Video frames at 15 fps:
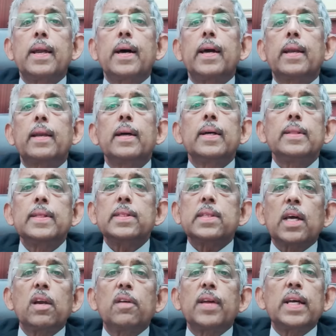diet. These
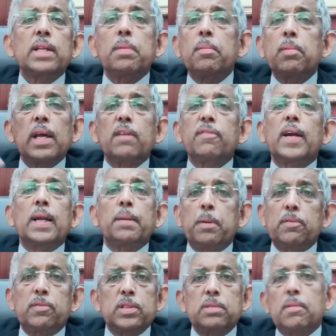kind of diets, people get fed up
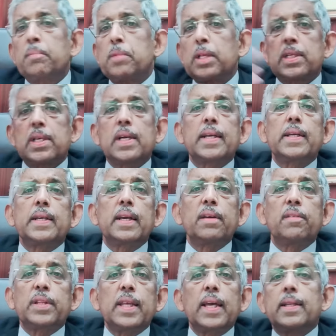after some time, they start eating
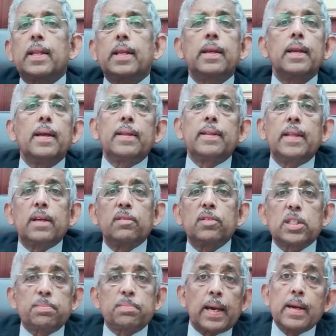everything and then they
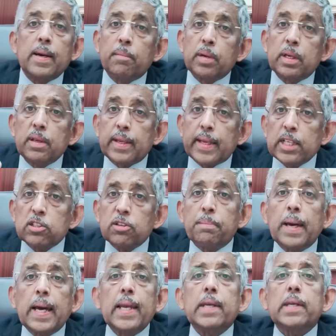reverse back. But in the case of
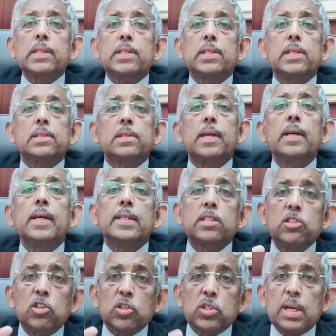bariatric surgery,
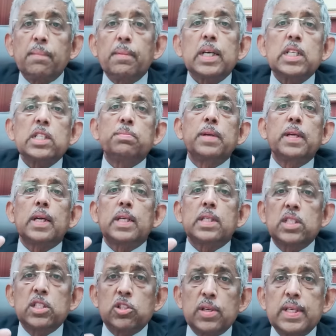since your stomach has been cut,
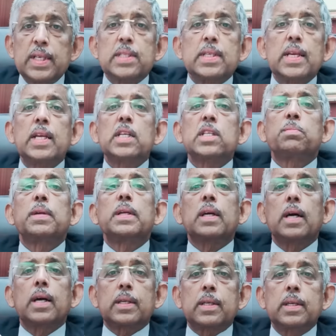since your intestine has been
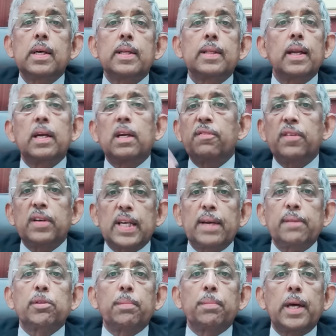cut, there are different
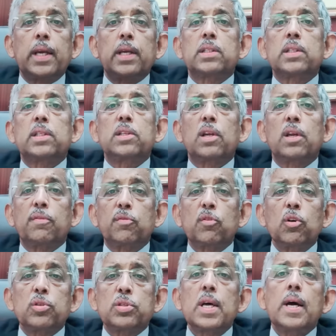types of bariatric surgery, of
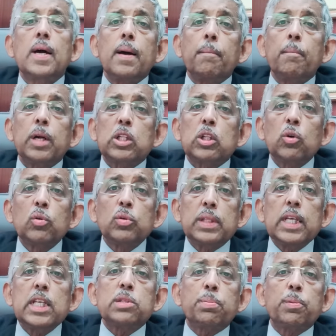course. But through
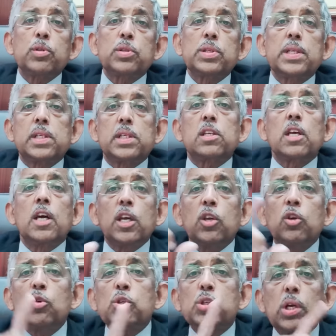these procedures,
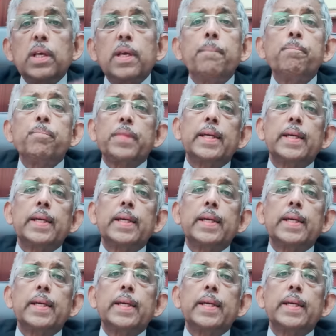usually